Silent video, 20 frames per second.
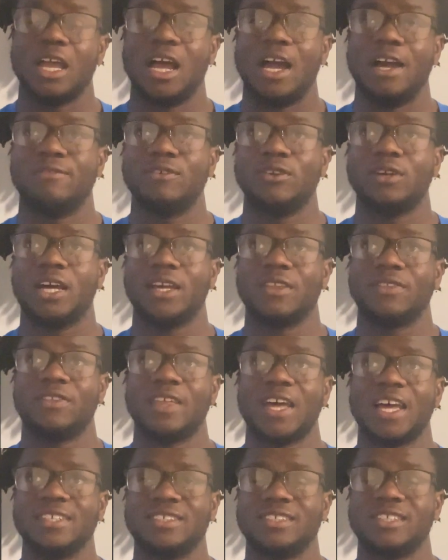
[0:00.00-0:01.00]
I feel like
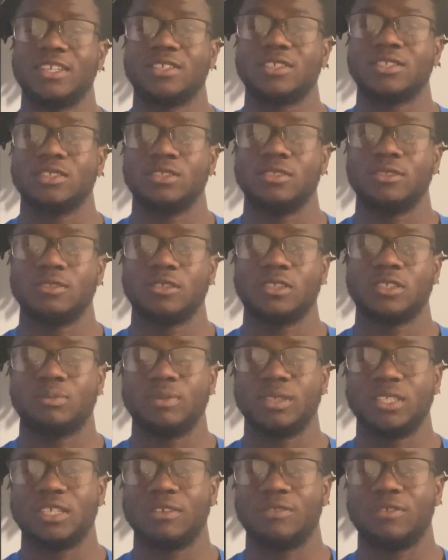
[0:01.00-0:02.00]
that session
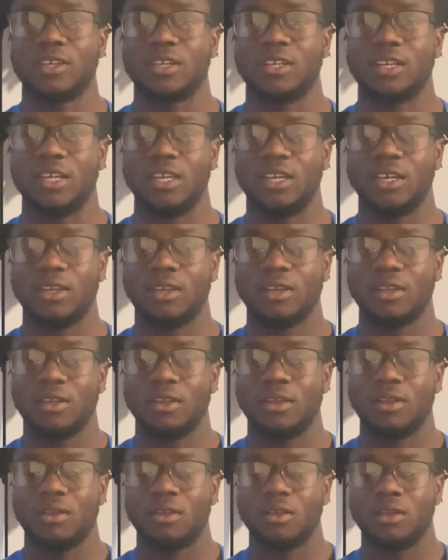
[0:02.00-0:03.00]
specifically
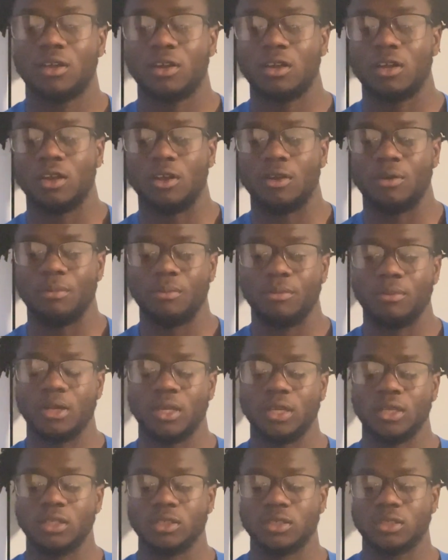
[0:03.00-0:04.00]

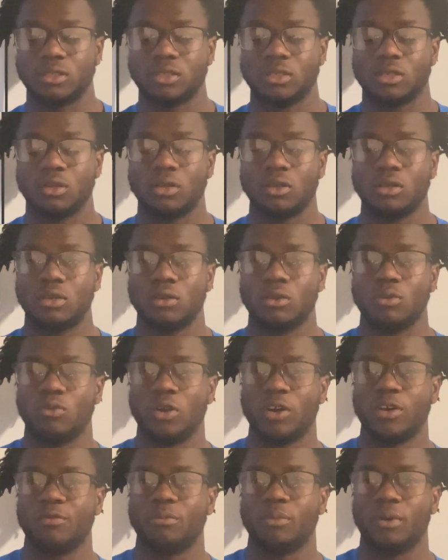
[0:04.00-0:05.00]
is
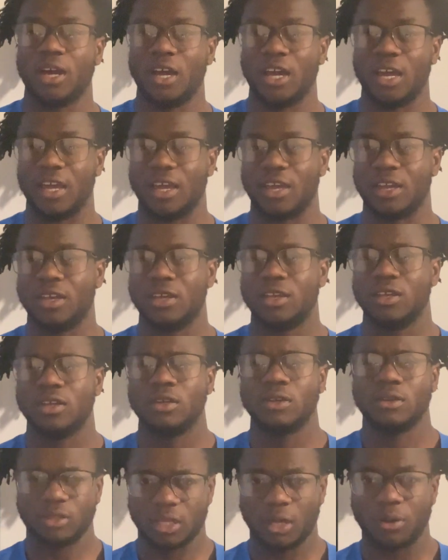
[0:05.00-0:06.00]
one of my
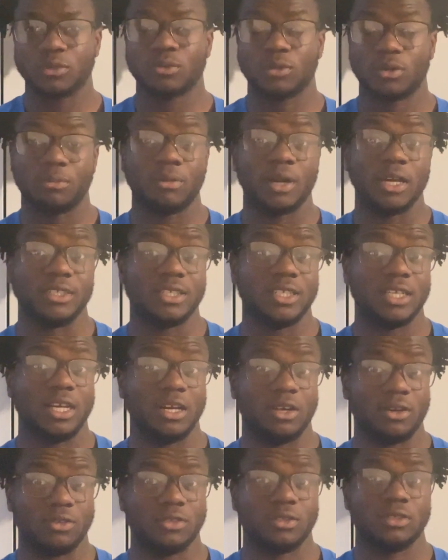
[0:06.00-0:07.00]

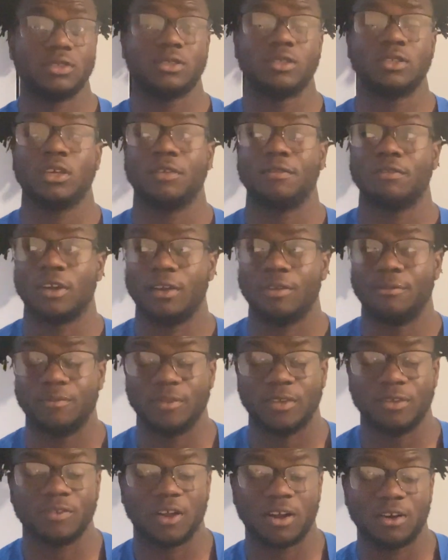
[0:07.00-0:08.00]
deloads, if
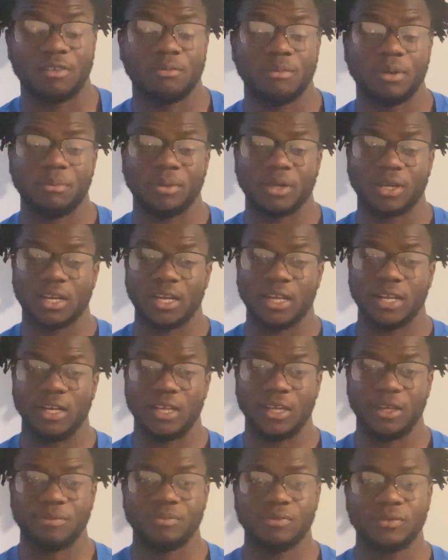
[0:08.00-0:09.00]
I remember
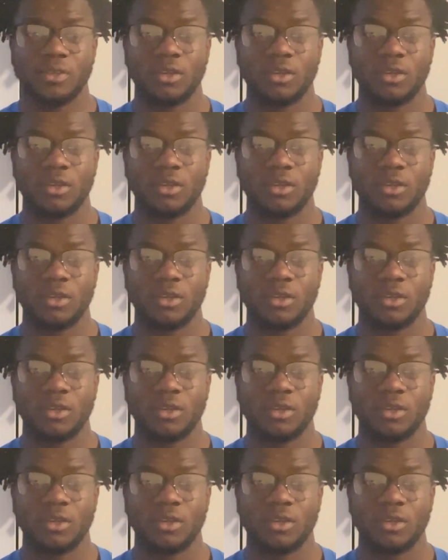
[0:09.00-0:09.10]
clearly.